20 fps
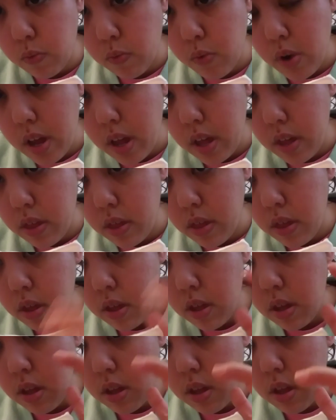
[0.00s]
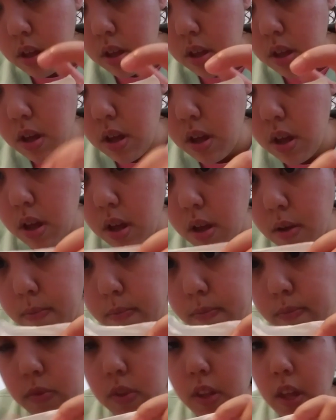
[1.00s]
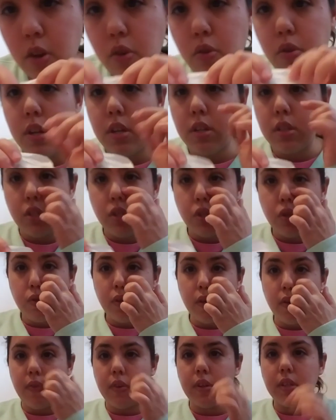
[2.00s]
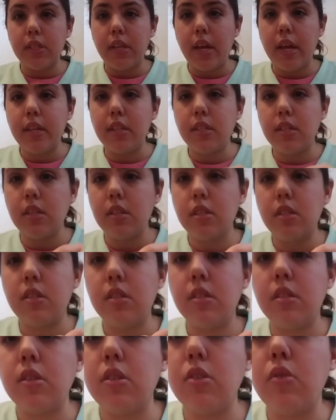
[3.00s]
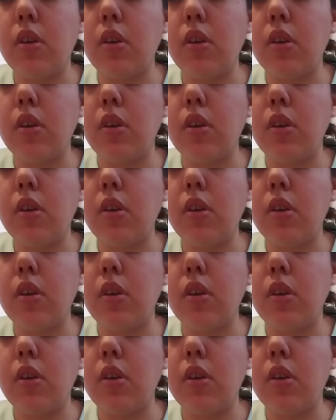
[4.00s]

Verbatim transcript: with um, that are in two different sizes, you